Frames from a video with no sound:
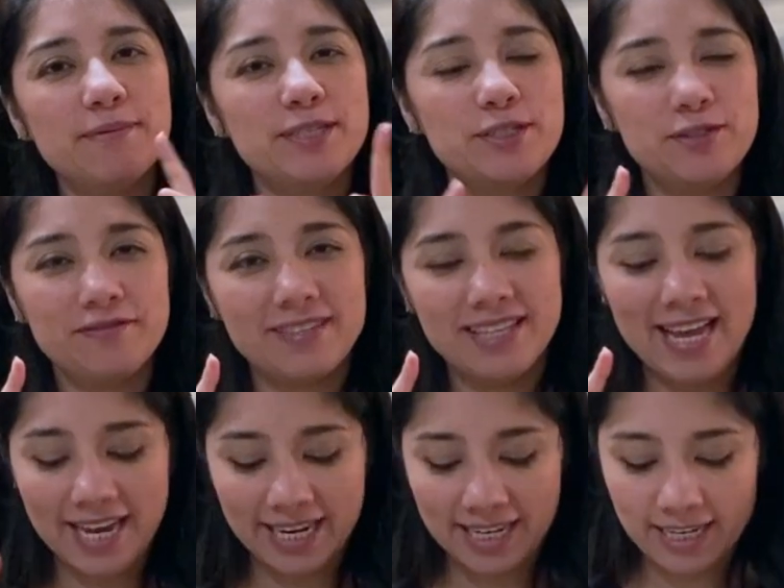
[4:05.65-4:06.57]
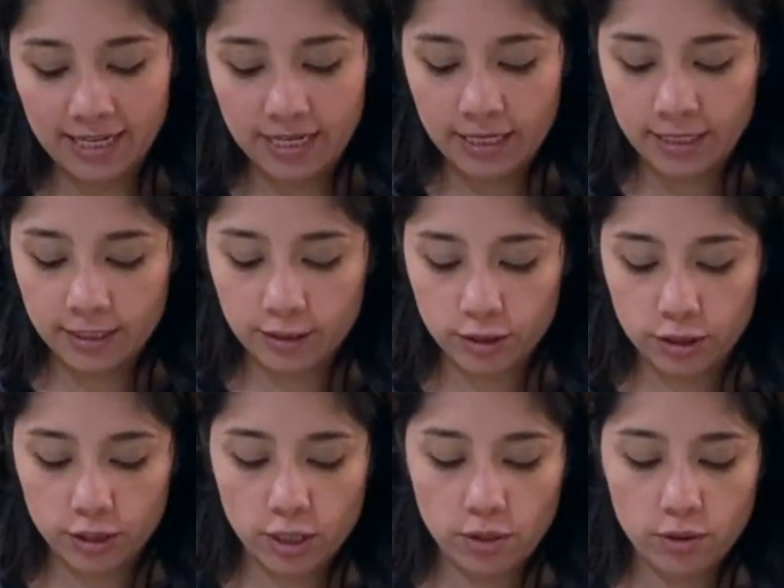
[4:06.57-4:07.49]
Rejuvalec.
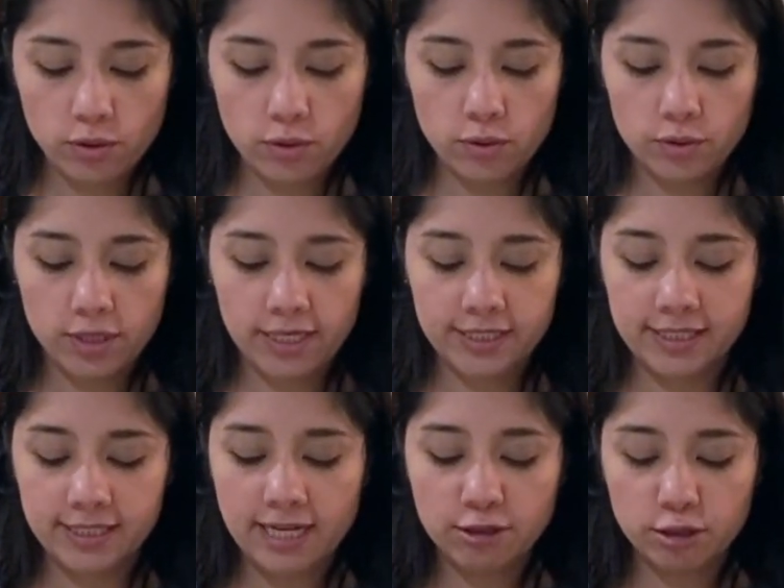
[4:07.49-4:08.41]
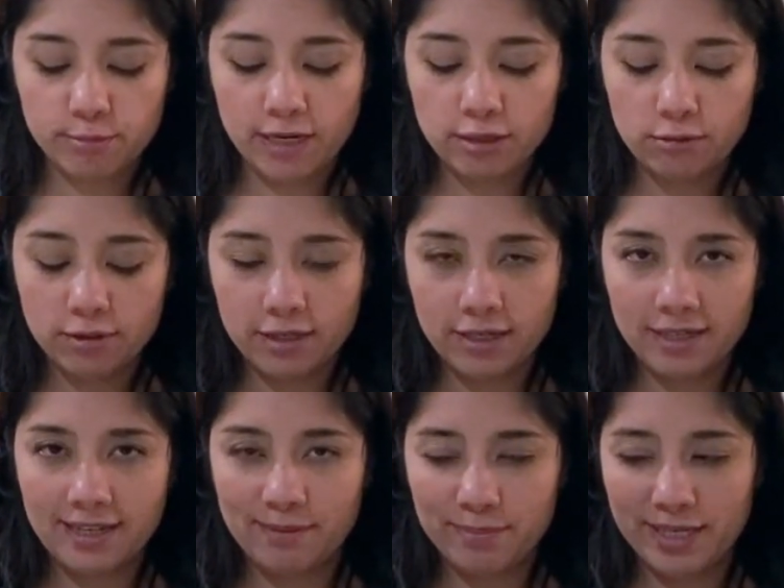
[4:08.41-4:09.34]
So this is how sprouts will
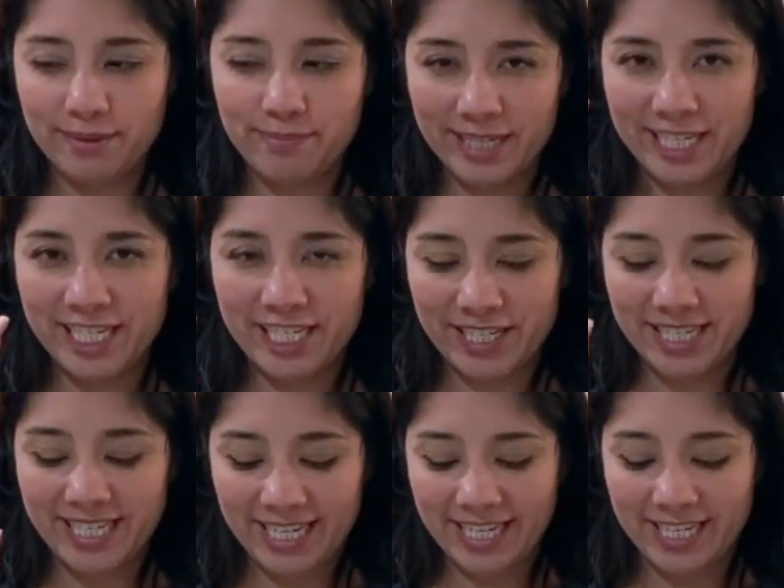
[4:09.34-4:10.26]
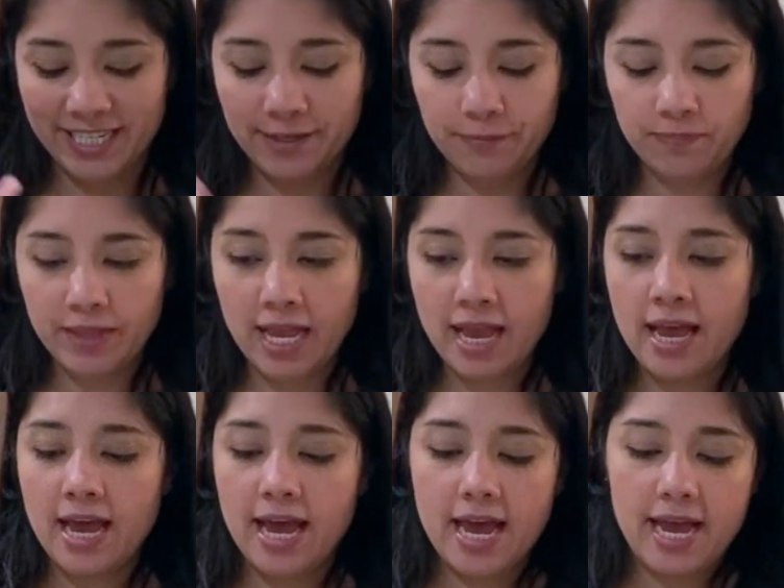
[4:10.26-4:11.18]
look. I'll put a picture in here.
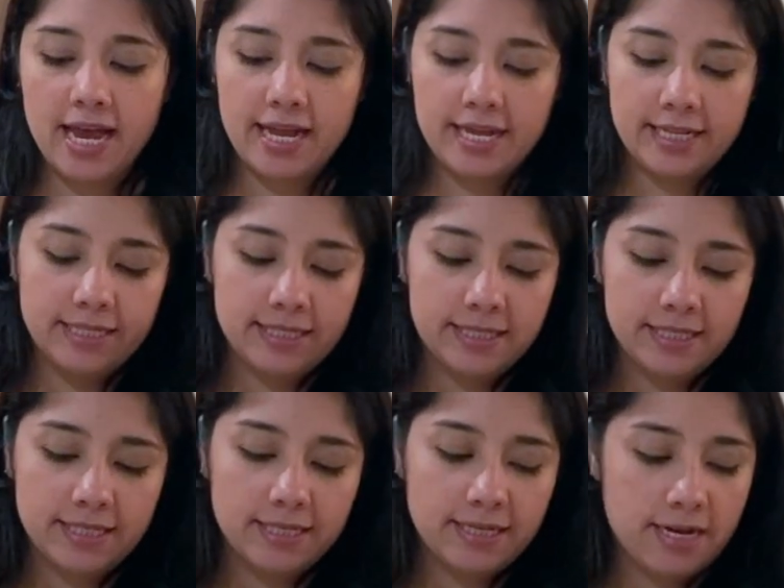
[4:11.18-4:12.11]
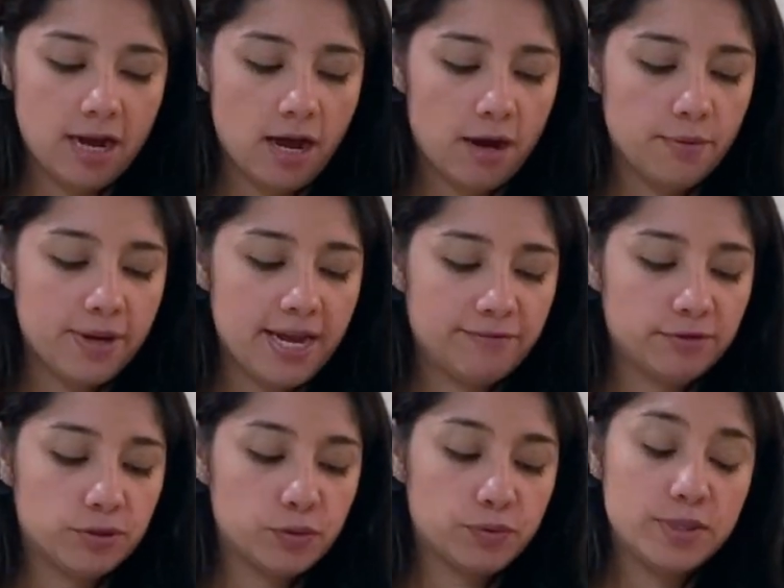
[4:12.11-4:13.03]
And all we have
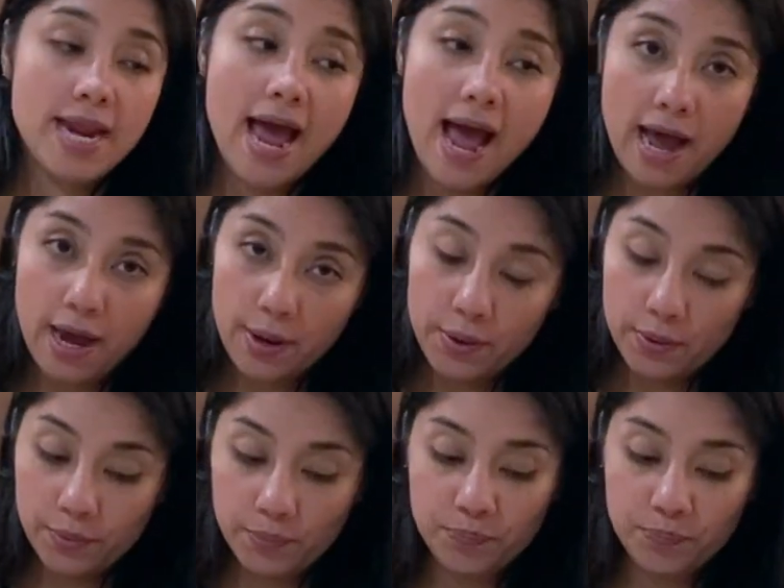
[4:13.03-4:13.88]
to do now